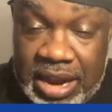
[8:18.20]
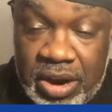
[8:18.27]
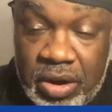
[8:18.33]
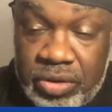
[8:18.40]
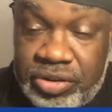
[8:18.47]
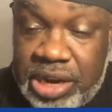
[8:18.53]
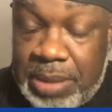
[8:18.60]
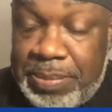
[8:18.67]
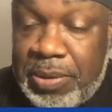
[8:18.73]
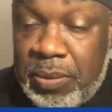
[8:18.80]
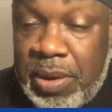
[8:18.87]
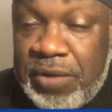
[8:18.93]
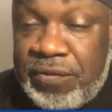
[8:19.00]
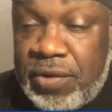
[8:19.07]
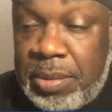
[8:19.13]
Her stepping
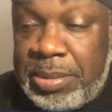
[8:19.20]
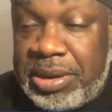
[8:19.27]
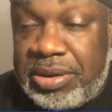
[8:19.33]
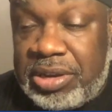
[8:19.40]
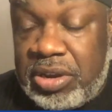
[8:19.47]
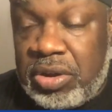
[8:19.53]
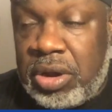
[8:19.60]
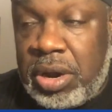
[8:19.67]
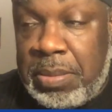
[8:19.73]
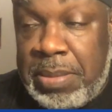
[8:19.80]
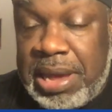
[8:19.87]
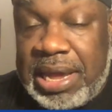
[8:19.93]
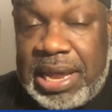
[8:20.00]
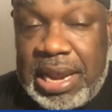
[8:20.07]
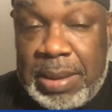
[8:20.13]
away from it is still going to
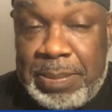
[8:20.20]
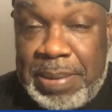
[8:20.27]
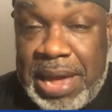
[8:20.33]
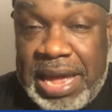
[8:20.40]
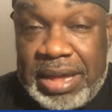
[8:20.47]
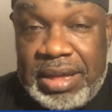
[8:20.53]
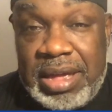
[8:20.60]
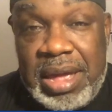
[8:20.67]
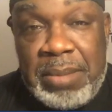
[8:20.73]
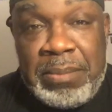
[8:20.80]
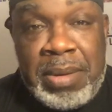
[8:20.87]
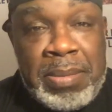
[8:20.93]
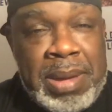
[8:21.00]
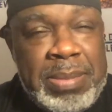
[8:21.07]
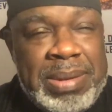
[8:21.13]
make an impact,
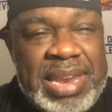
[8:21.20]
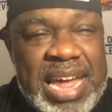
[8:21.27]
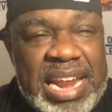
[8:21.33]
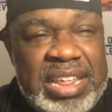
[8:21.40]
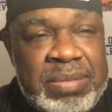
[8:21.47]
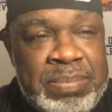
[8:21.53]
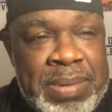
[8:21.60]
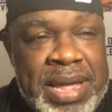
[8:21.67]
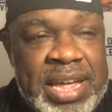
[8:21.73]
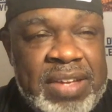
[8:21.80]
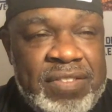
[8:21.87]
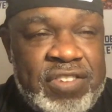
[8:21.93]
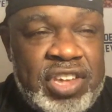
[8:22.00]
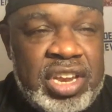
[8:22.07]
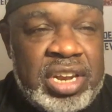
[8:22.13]
but maybe not as big
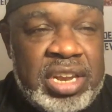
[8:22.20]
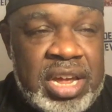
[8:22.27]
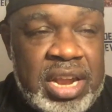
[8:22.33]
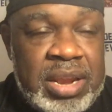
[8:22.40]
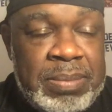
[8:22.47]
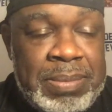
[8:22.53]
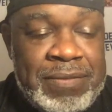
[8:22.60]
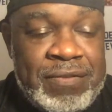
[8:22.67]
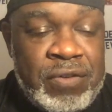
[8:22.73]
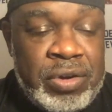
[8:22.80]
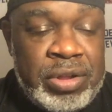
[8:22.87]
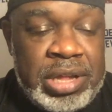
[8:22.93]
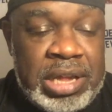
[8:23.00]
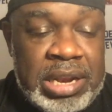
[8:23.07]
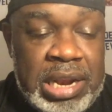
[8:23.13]
if she'd have done it before
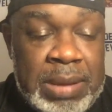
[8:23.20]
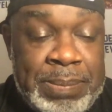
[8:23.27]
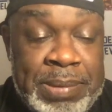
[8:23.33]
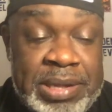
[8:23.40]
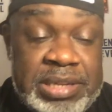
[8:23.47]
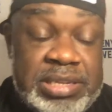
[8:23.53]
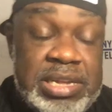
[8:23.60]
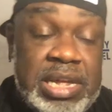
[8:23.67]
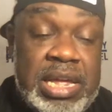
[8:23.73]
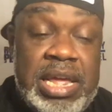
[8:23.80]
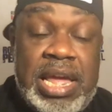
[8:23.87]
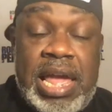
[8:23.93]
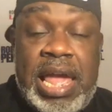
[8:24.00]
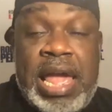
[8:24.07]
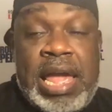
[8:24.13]
the Olympics.
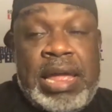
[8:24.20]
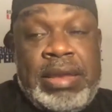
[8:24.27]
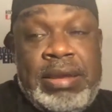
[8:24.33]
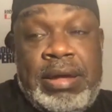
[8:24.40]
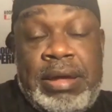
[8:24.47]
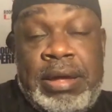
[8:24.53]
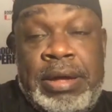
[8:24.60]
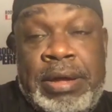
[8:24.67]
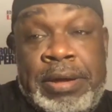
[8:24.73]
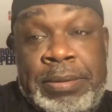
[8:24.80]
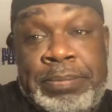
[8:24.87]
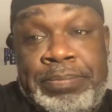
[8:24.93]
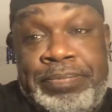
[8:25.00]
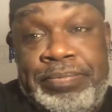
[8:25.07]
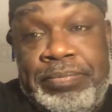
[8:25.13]
And
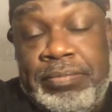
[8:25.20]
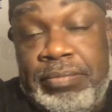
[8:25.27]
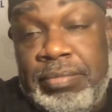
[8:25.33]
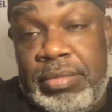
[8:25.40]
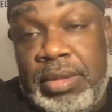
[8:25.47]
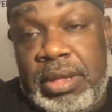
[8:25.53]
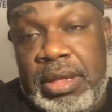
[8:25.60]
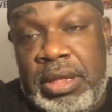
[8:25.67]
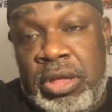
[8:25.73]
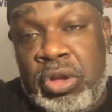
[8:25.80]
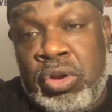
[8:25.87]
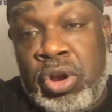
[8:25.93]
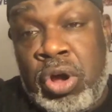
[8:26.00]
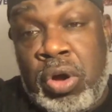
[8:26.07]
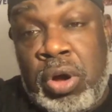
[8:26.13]

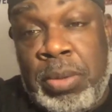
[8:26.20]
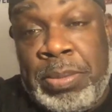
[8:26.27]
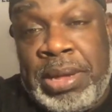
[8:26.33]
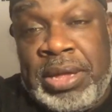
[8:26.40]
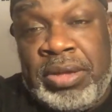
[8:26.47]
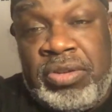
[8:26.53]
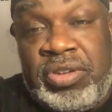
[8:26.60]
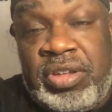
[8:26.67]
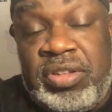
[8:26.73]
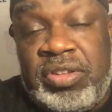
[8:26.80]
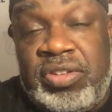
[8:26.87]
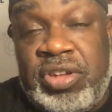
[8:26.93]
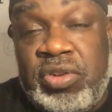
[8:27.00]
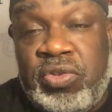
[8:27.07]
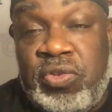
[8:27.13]
she's a
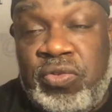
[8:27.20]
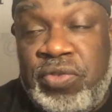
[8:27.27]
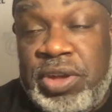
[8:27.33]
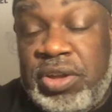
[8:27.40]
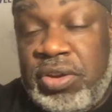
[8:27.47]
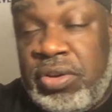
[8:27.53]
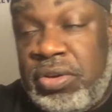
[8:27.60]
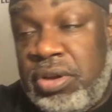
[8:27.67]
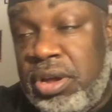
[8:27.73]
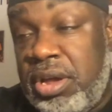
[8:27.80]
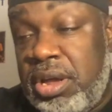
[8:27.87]
central figure.